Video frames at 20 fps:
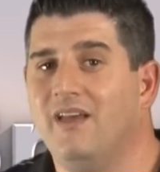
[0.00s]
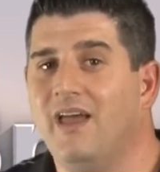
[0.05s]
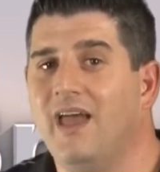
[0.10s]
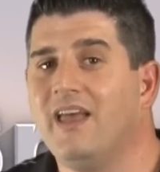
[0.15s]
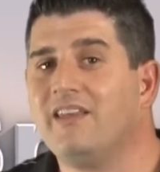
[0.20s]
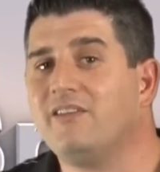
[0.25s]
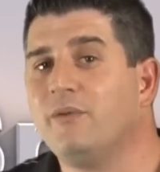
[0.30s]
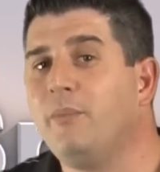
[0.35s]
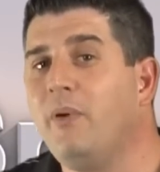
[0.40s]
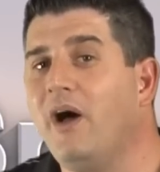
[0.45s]

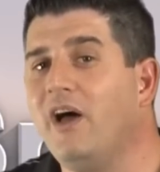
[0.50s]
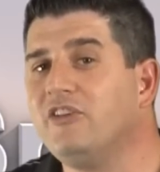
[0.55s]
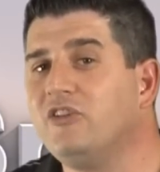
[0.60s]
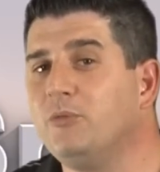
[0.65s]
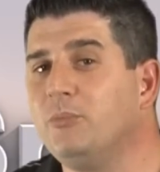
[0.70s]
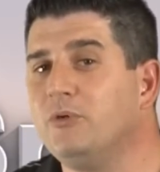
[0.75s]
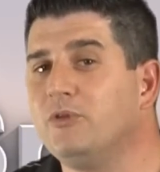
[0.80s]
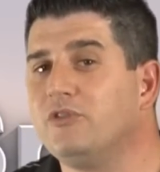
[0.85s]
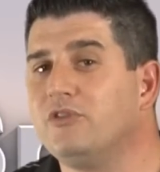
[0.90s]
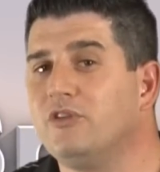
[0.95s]
As a
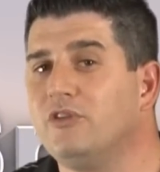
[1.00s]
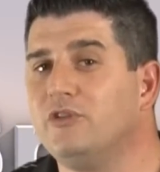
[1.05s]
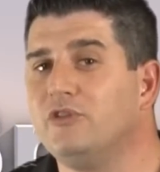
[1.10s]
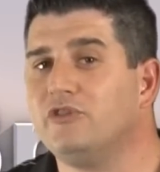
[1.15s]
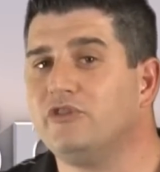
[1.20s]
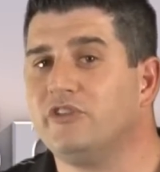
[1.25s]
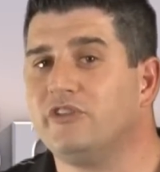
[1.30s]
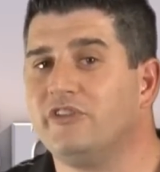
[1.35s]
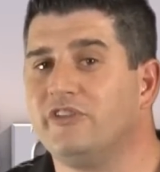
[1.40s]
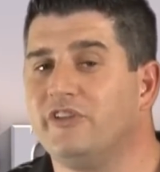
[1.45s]
possible
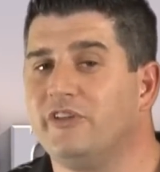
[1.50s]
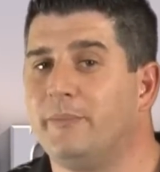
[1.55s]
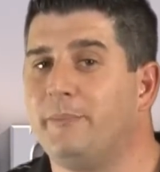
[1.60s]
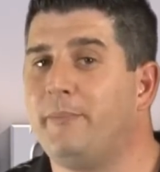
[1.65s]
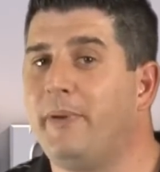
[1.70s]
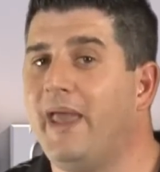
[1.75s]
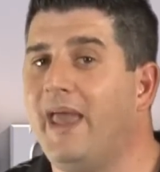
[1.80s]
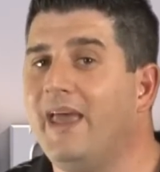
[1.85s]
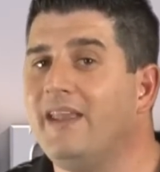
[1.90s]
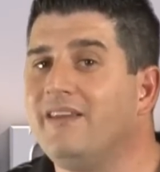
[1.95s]
solution to
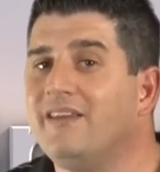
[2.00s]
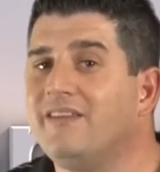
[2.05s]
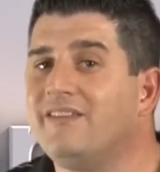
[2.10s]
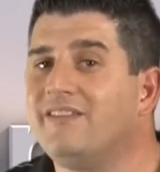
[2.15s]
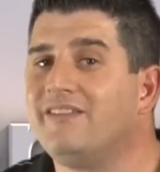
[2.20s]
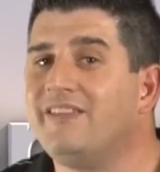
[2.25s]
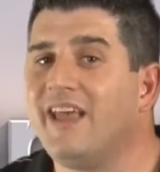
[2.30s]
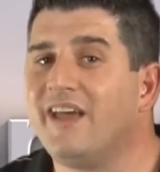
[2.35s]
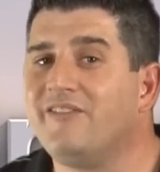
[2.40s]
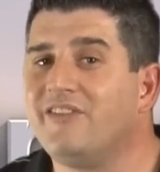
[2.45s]
Panda's
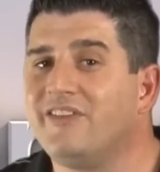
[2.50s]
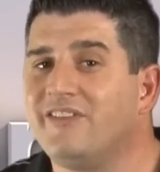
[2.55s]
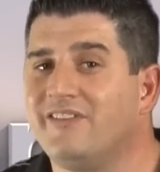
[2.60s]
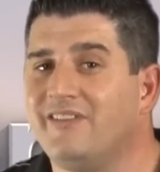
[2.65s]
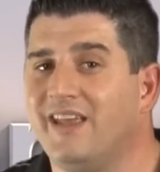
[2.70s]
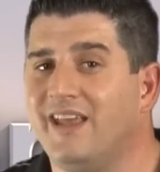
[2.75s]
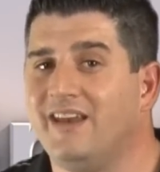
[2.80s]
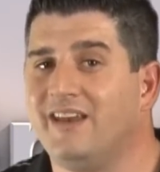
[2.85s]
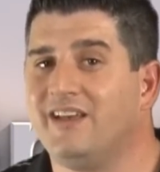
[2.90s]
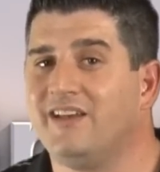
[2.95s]

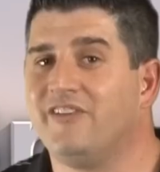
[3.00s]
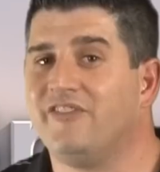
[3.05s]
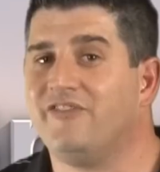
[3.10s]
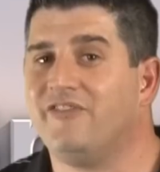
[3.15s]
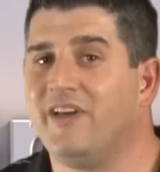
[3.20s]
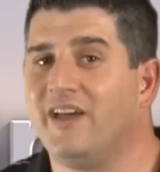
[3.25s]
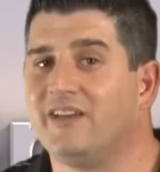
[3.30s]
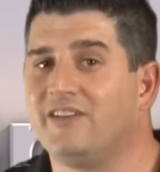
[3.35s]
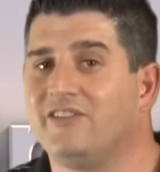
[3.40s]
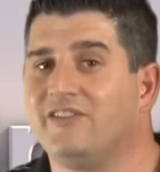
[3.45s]
devastating
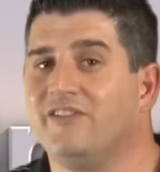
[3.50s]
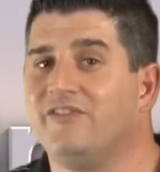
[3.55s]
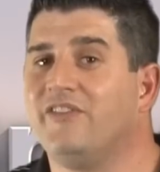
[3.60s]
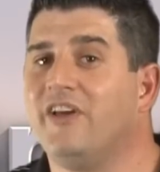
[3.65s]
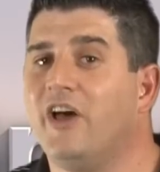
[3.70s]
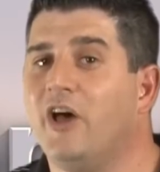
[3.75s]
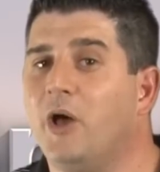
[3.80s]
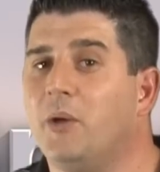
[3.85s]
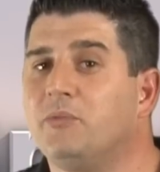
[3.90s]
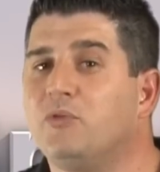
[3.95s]
effects
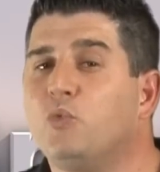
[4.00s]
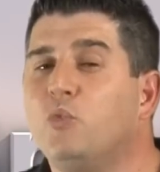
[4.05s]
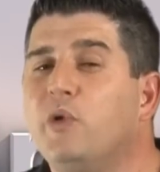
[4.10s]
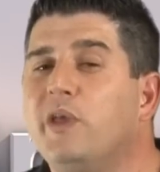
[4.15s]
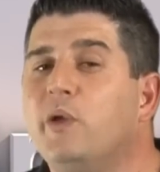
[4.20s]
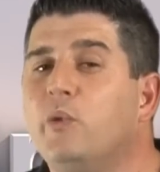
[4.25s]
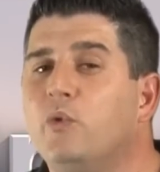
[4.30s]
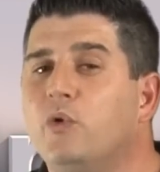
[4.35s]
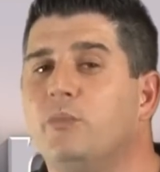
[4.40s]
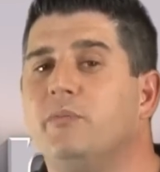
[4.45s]
develops,
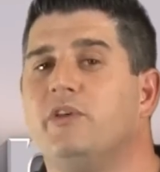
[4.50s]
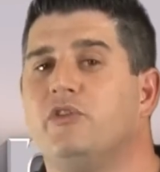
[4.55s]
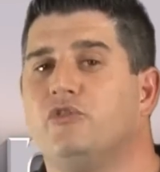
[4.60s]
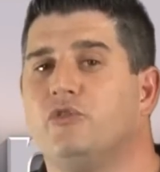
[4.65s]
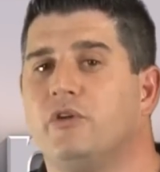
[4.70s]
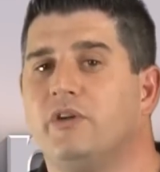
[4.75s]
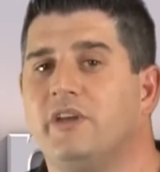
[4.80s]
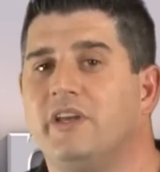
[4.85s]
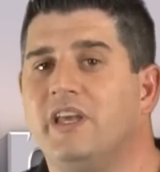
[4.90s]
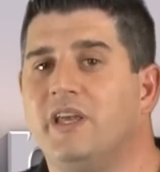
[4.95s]
we will be
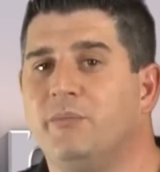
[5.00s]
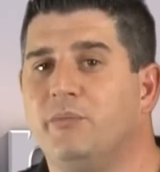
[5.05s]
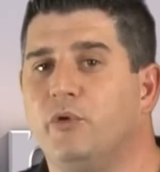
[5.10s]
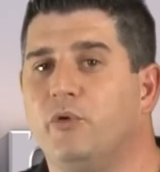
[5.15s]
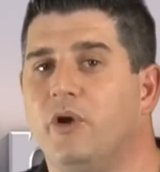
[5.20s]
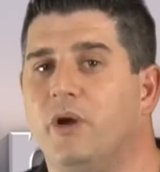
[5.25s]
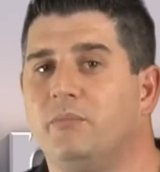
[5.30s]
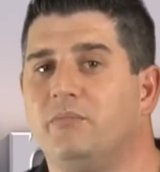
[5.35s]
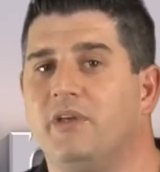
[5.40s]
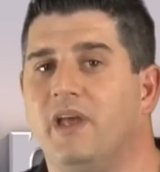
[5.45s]
sure to keep you
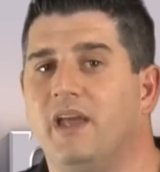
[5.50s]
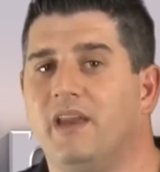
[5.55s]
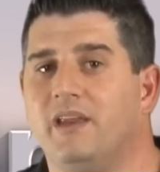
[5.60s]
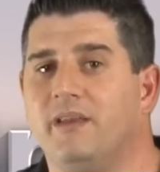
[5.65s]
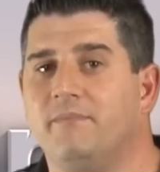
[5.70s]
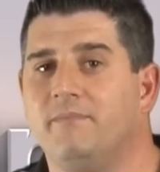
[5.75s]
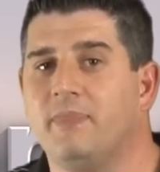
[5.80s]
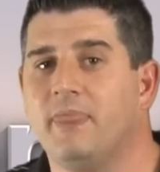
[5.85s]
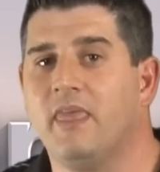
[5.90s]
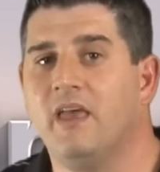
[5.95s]

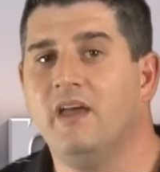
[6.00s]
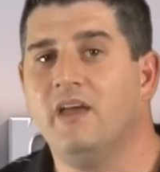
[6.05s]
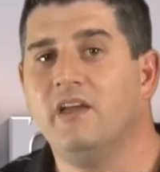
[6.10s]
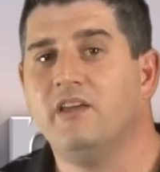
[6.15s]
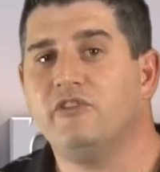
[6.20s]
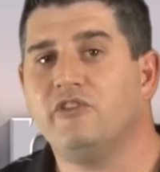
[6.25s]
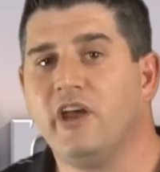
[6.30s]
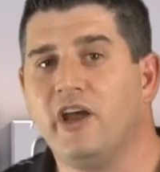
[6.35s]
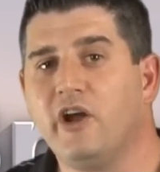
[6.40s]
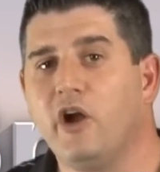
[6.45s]
updated.
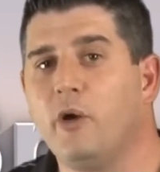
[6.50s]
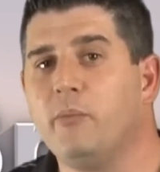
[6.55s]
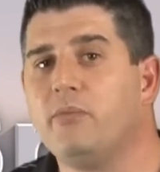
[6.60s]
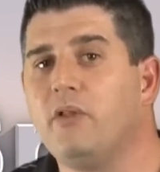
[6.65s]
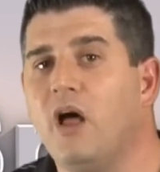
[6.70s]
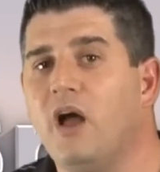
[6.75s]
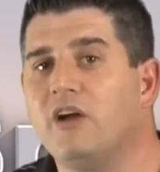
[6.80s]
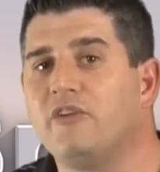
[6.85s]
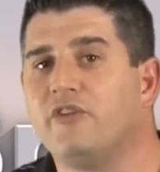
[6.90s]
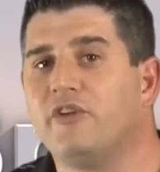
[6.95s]
Check our
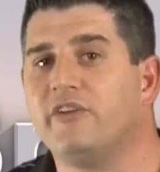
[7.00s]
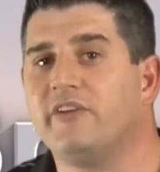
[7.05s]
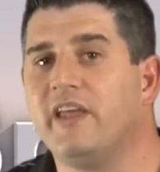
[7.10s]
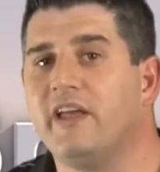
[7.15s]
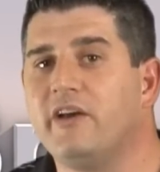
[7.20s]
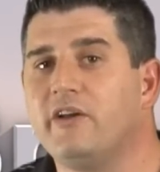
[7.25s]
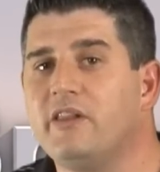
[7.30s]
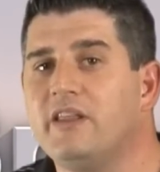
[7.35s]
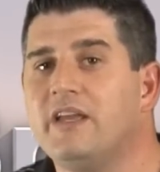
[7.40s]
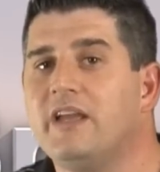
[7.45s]
blog for
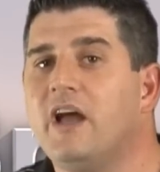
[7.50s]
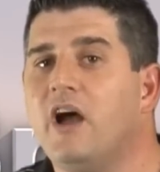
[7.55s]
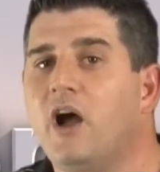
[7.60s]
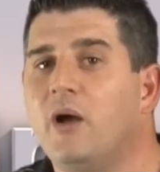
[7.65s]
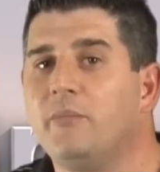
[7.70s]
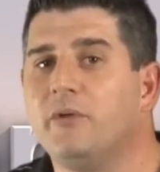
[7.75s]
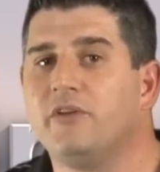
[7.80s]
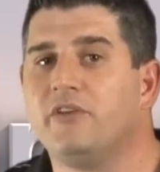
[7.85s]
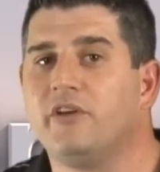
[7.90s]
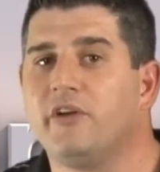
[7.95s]
daily
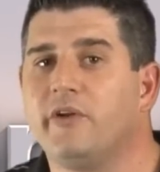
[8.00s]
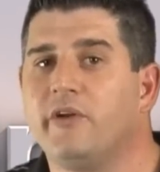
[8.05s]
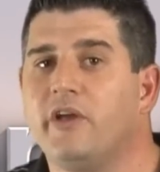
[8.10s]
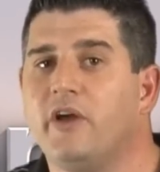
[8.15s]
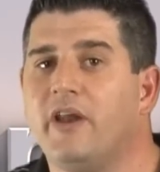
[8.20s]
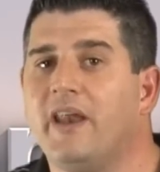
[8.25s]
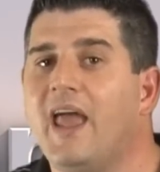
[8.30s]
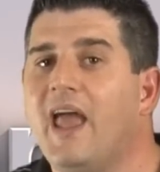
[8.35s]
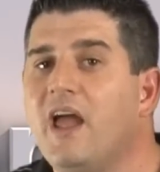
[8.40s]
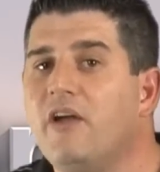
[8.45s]
commentary
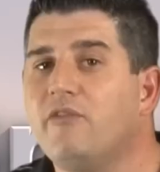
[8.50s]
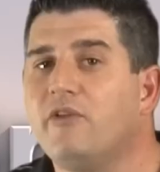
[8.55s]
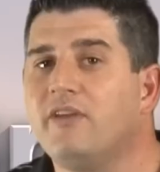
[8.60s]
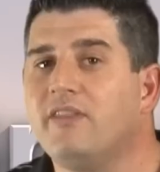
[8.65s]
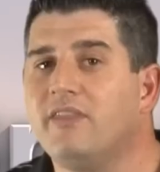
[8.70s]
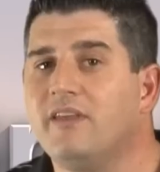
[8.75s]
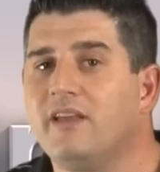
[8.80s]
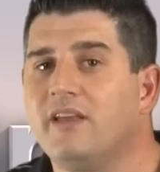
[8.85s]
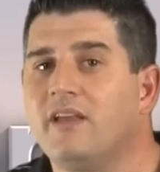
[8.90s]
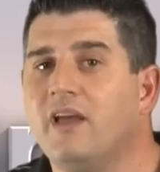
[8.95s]
on
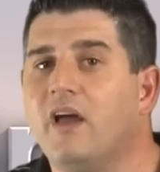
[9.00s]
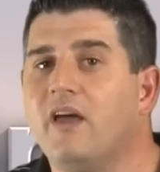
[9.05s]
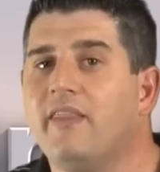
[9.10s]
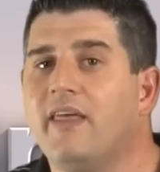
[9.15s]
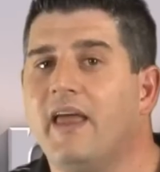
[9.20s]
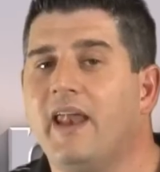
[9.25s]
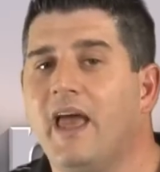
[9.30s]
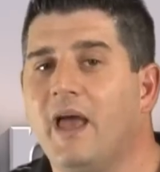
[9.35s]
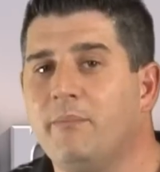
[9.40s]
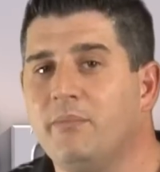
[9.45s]
everything
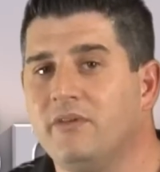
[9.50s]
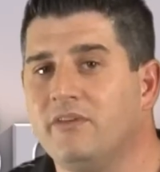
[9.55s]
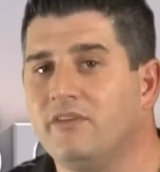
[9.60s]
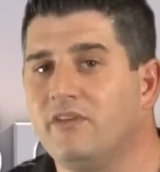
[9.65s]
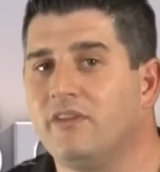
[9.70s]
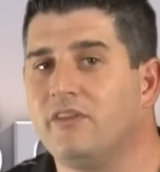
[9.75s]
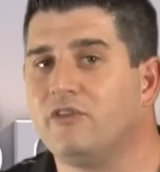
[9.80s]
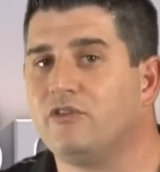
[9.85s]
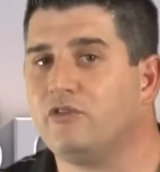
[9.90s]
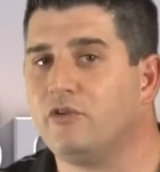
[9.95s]
that happens
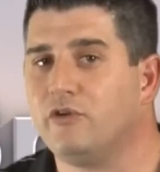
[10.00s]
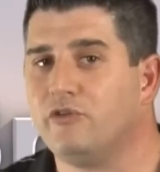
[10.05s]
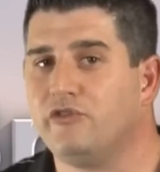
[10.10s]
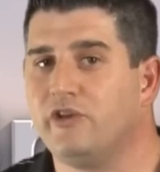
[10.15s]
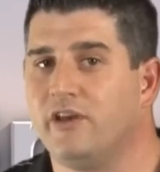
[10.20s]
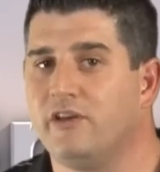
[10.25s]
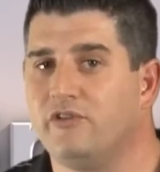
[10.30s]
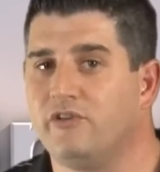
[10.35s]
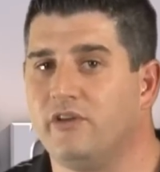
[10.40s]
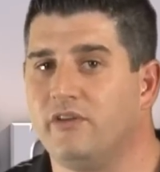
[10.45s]
on the search
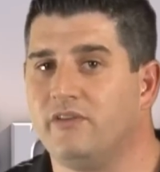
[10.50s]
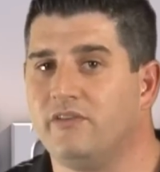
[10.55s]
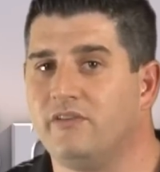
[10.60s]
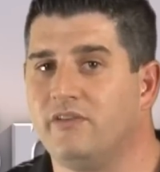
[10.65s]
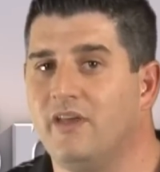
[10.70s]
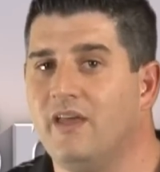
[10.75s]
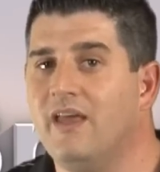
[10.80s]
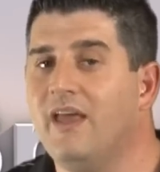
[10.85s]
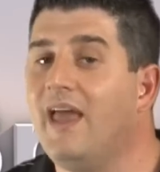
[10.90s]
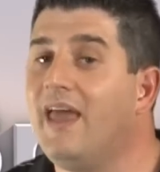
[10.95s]
engines,
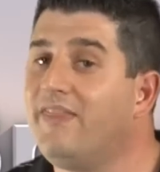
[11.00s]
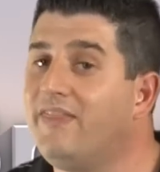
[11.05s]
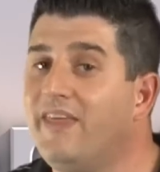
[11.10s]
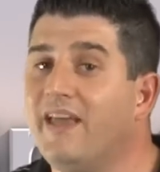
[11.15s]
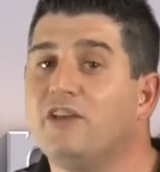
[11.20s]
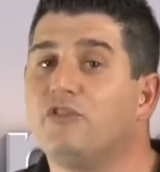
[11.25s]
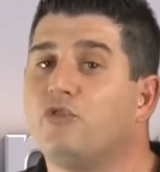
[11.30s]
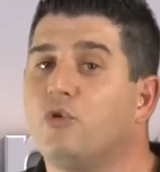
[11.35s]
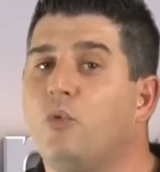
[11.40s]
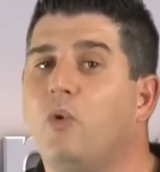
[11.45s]
and
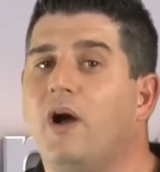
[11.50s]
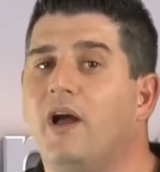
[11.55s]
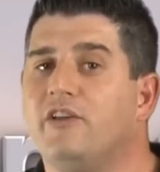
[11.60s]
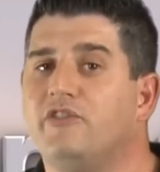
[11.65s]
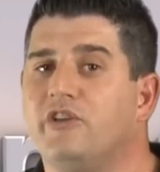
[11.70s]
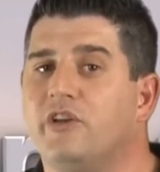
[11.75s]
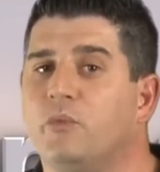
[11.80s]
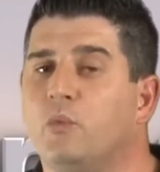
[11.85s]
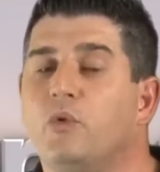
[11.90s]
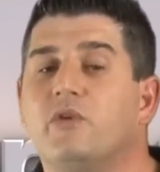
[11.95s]
thanks for
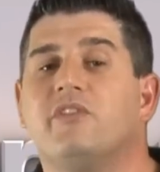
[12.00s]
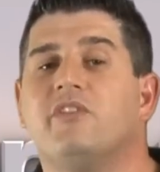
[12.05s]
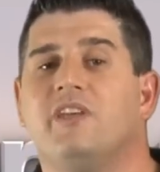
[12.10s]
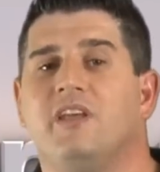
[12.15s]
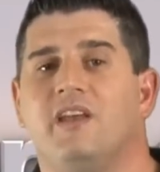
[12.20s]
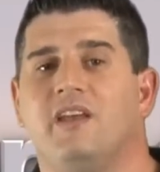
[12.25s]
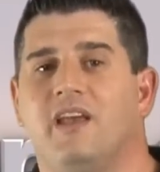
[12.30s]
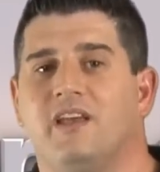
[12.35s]
watching. We'll see you